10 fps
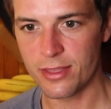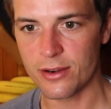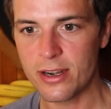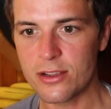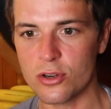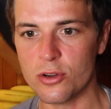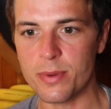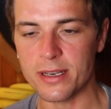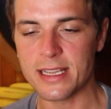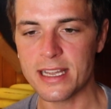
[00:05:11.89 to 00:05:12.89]
theoretical,
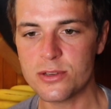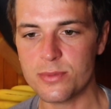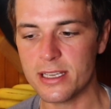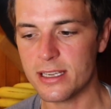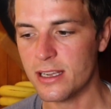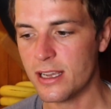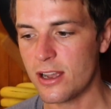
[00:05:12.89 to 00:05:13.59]
but tangibly,